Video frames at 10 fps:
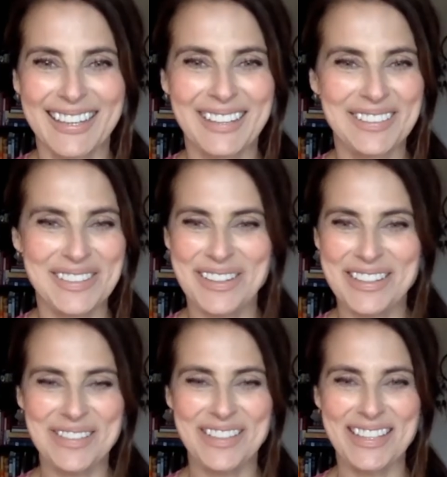Of
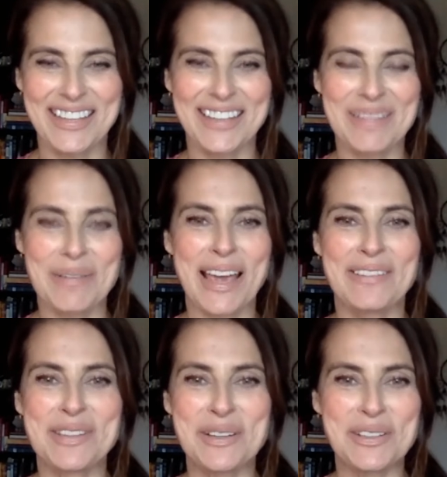course we do, but we have
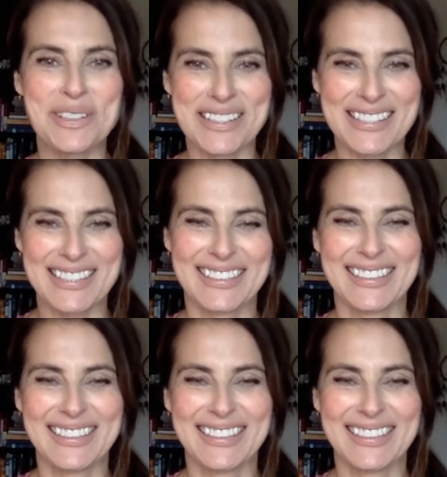tools